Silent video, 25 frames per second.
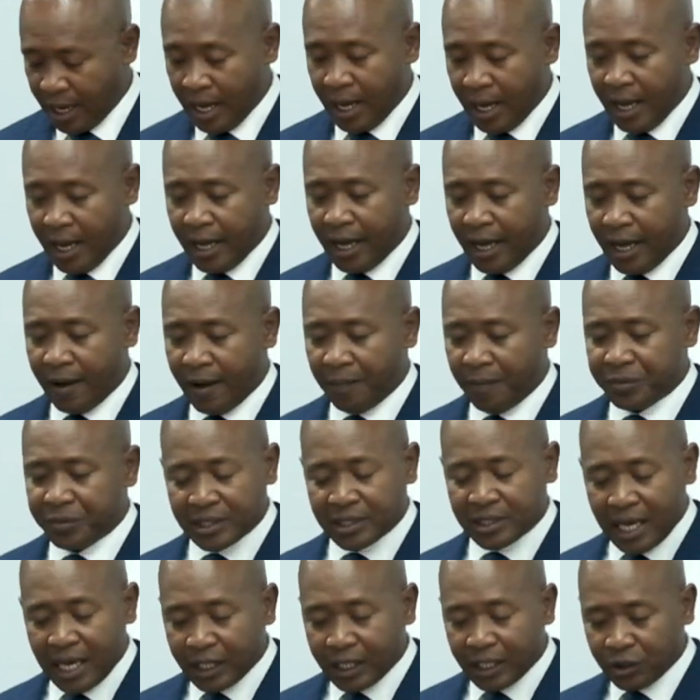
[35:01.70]
Um, the
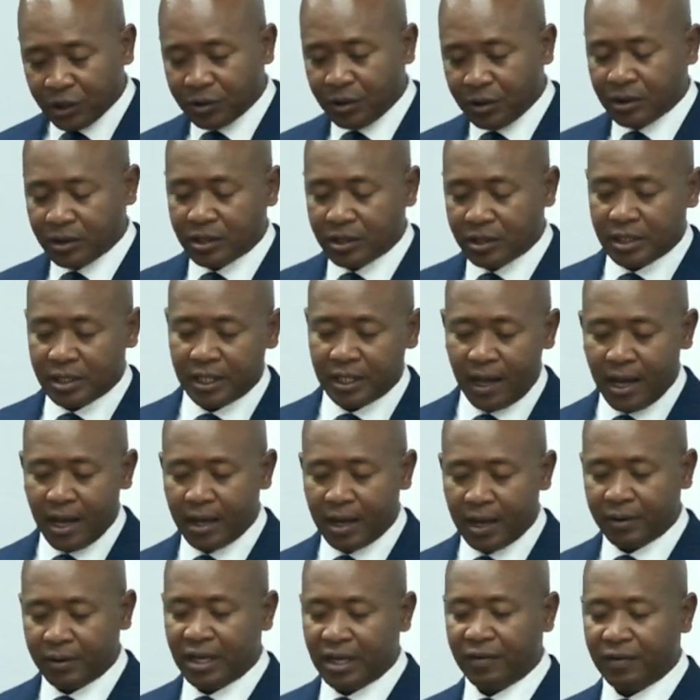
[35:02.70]
suggestions uh,
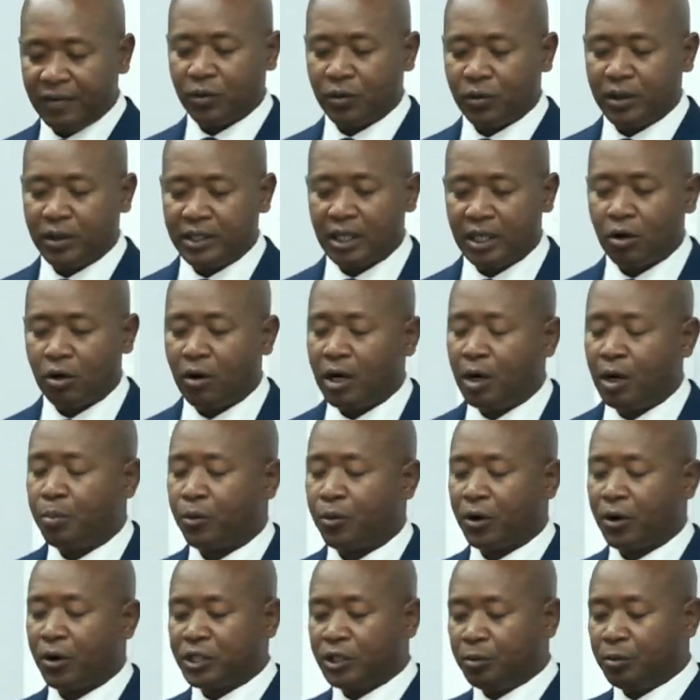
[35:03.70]
give as well as the
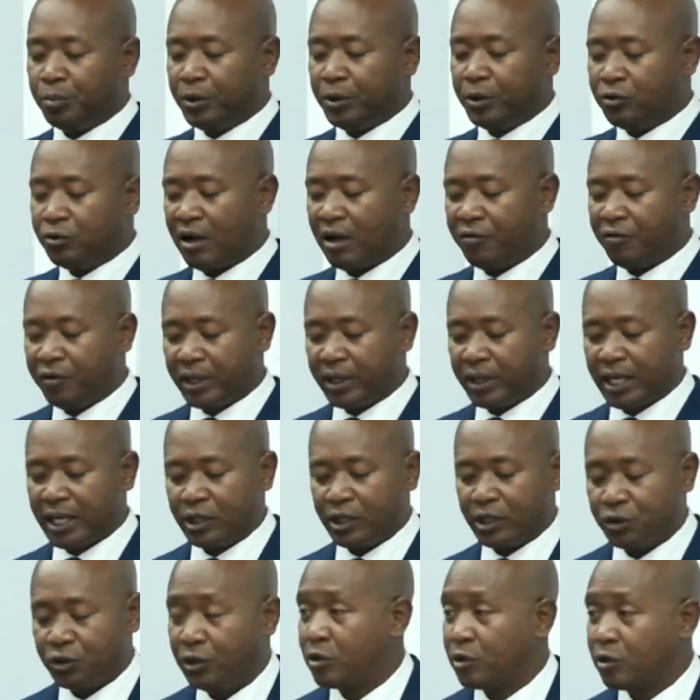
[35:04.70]
collaboration between African
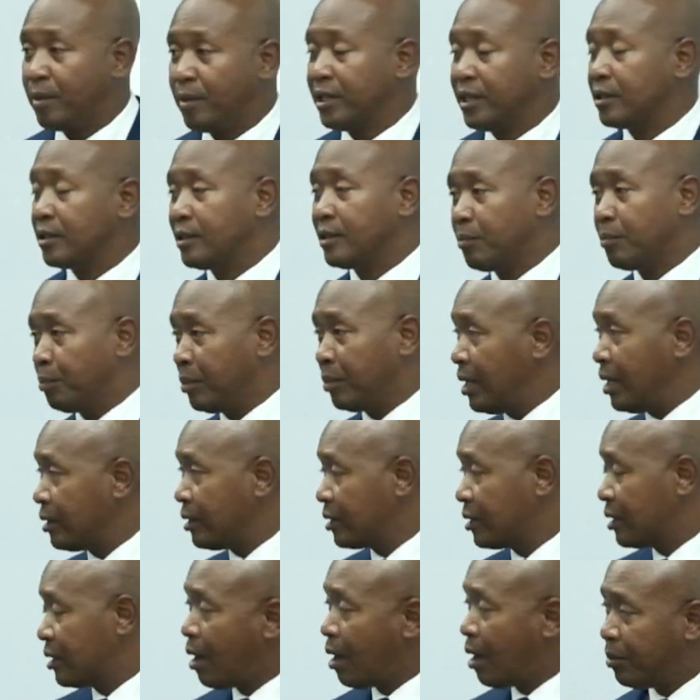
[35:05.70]
church must be
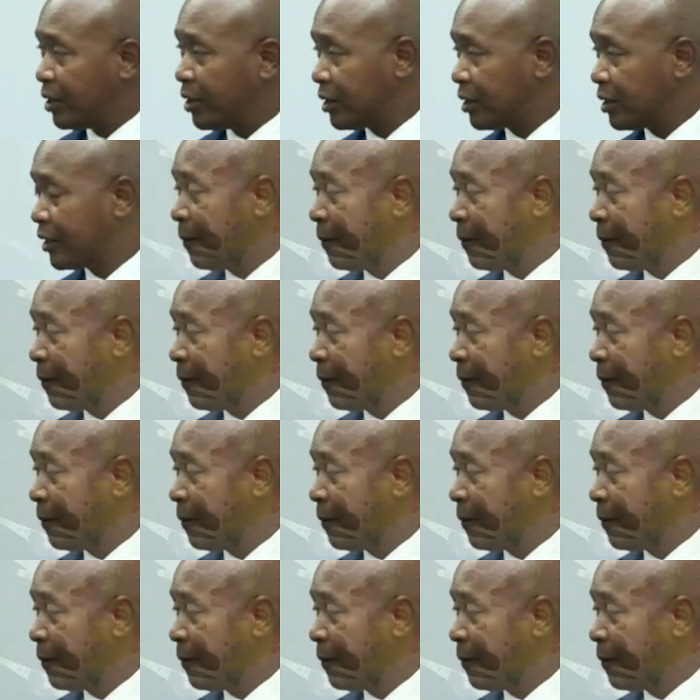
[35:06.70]
established.